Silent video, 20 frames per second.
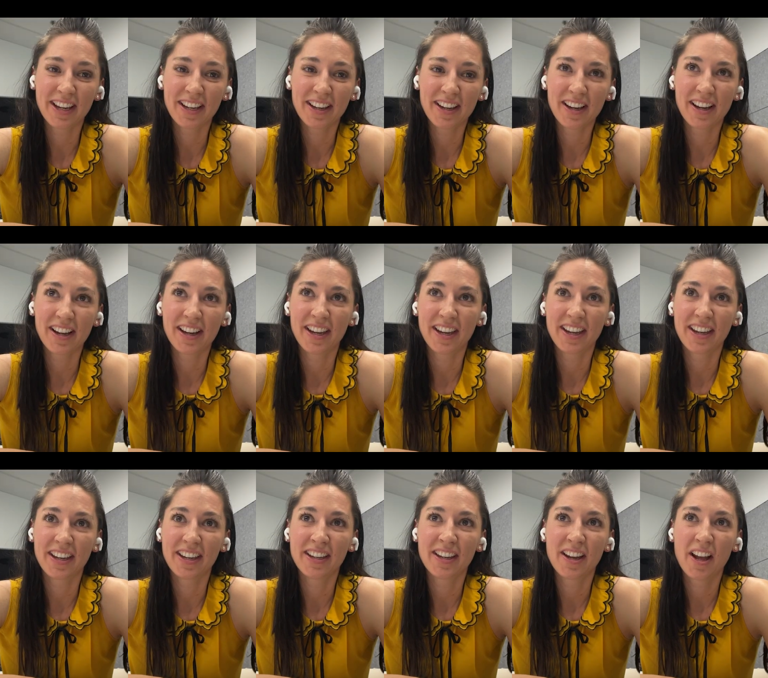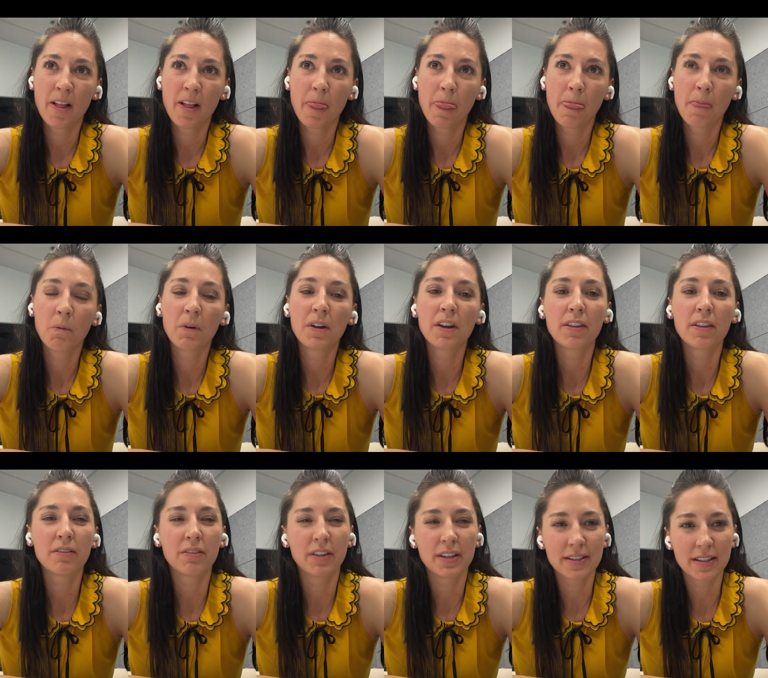Like I, one of
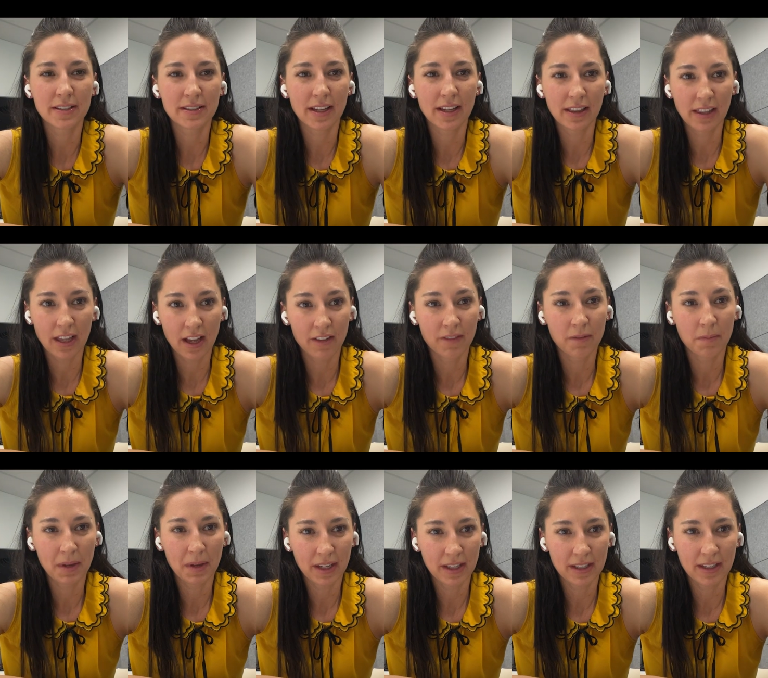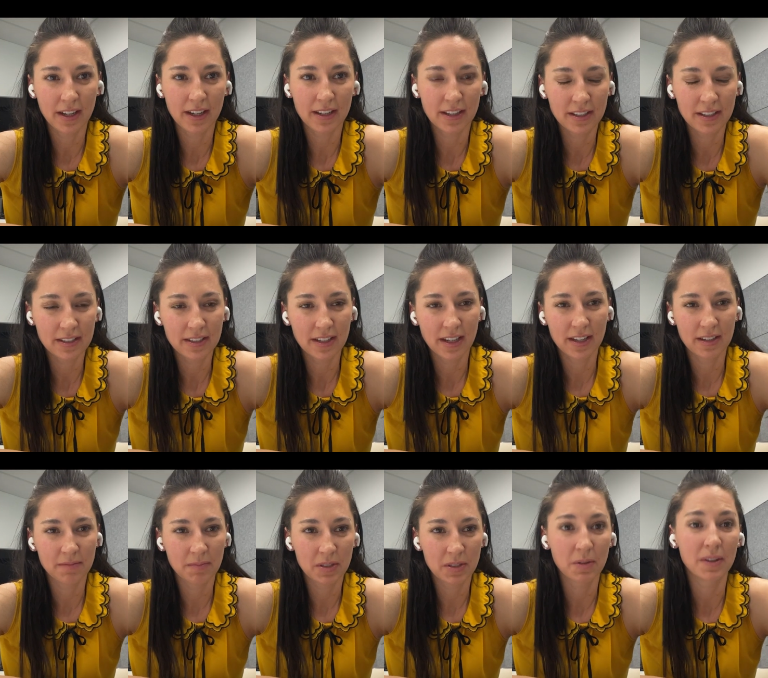the reasons I love being an artist
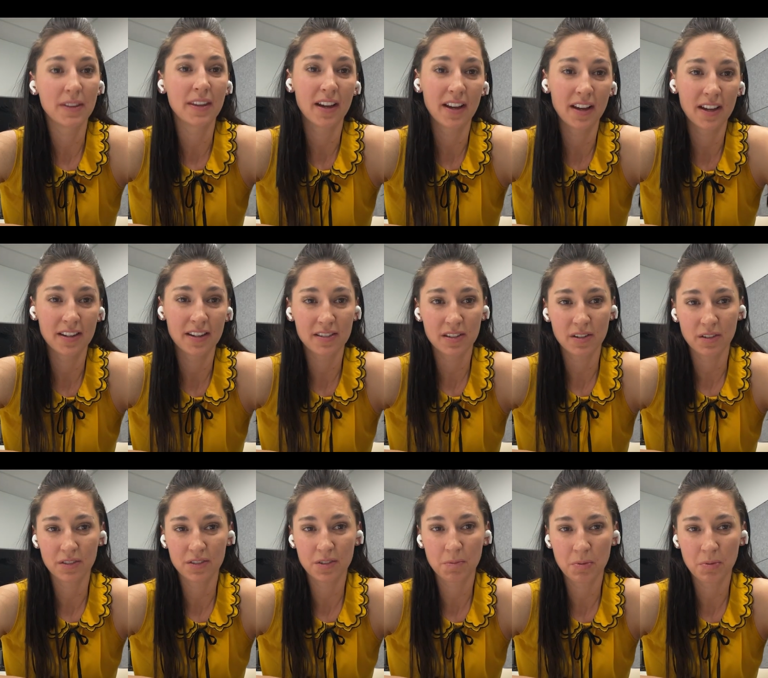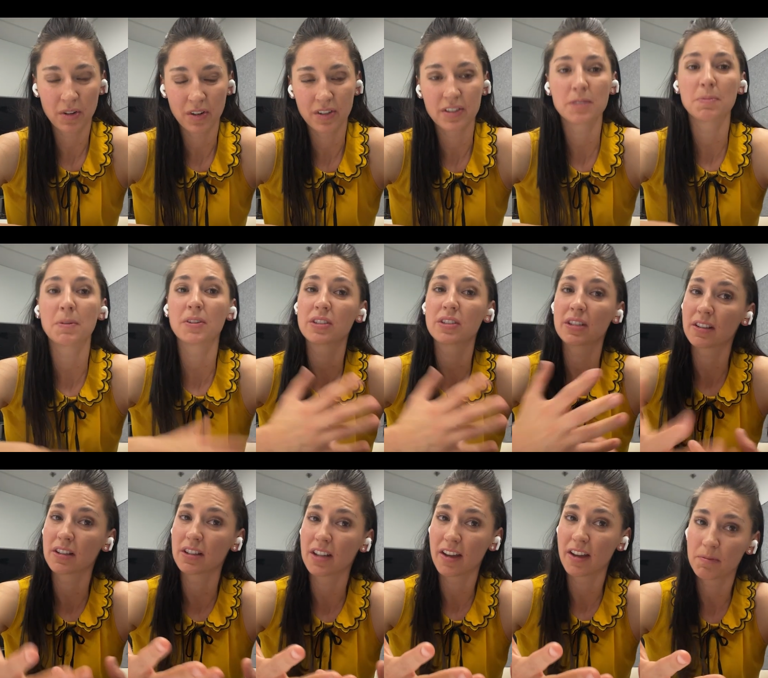and between the artist and entrepreneur, especially
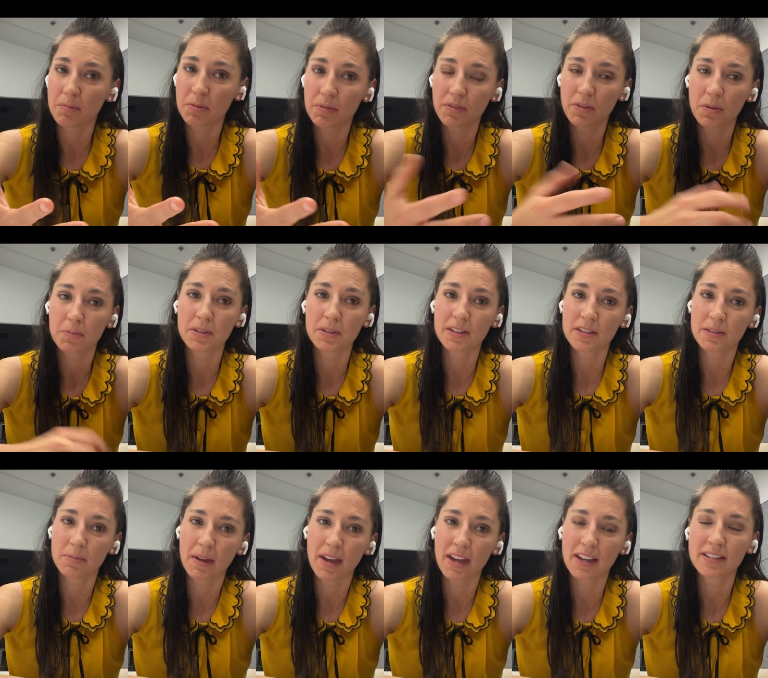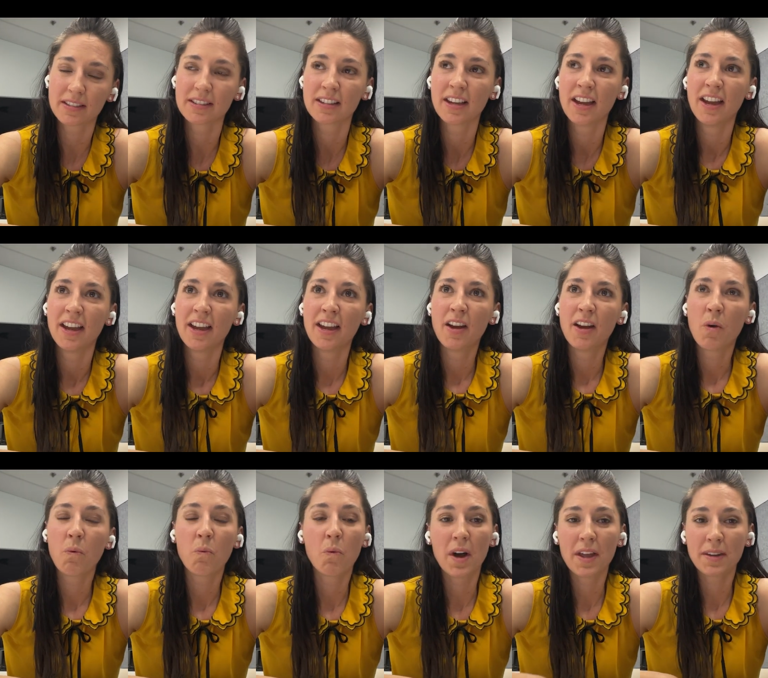in the live performance space,
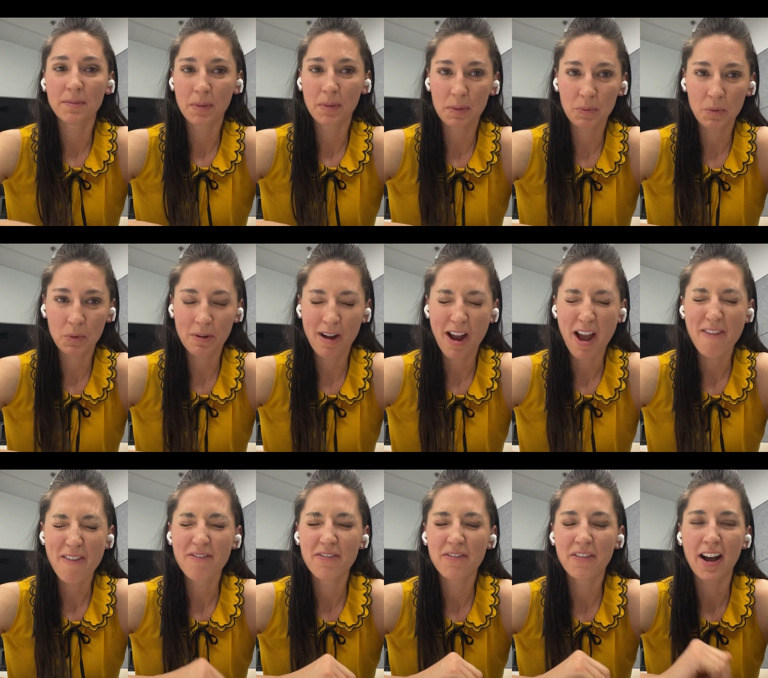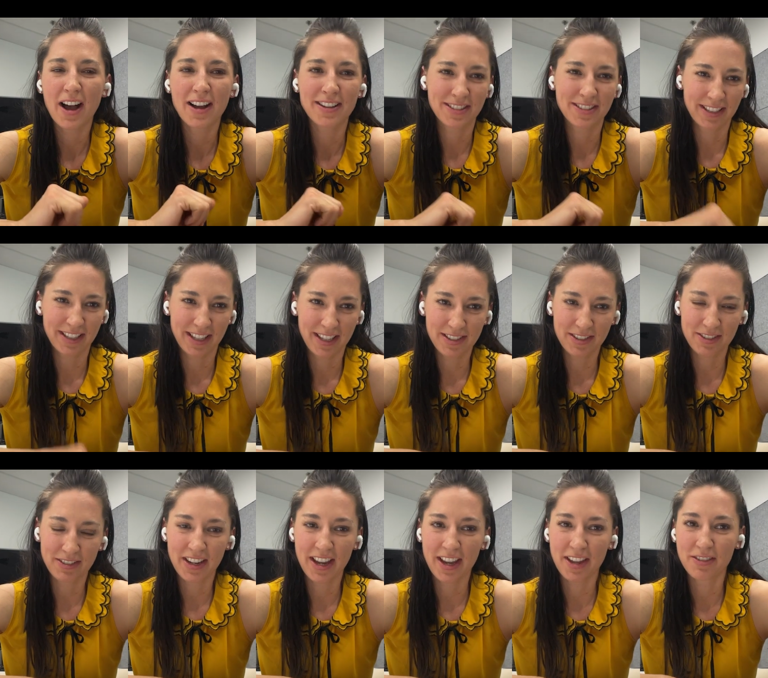one people vastly
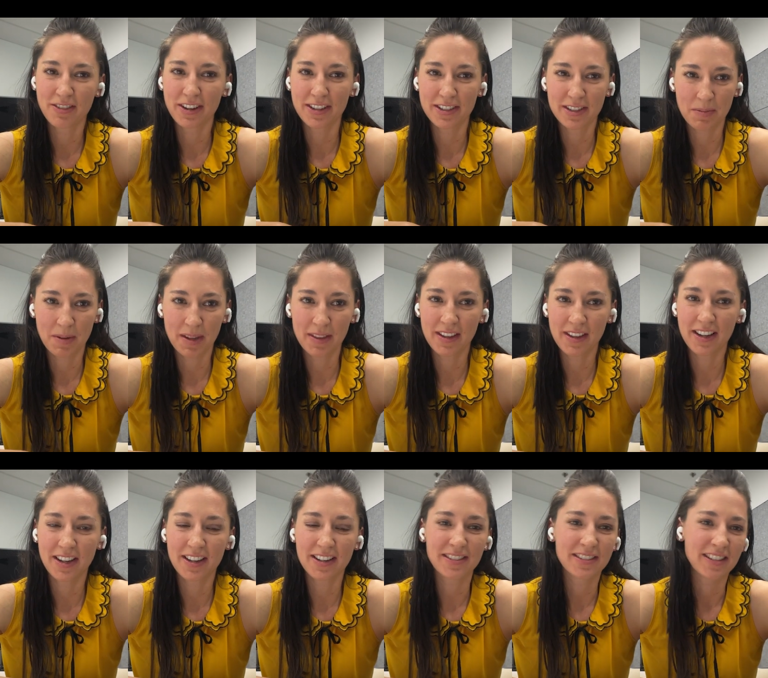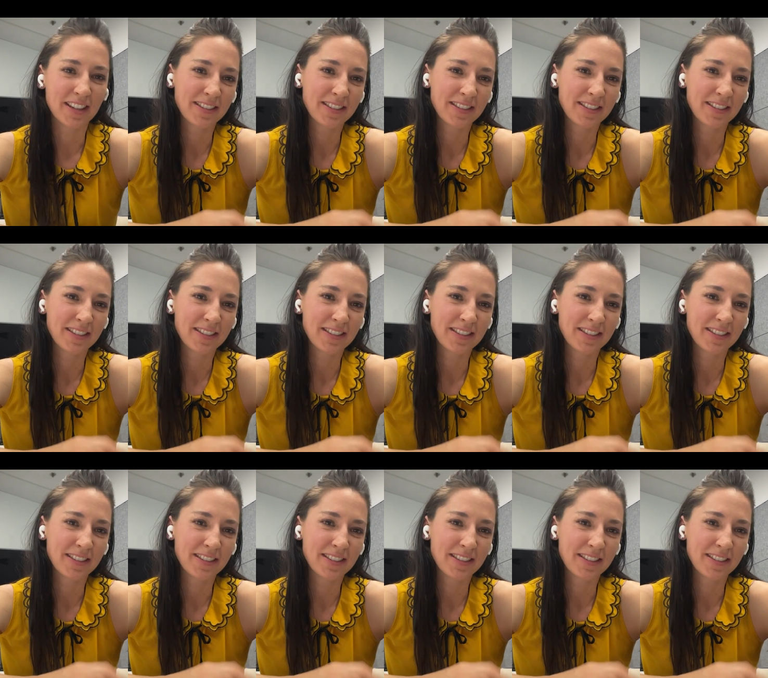under, underestimate the artist.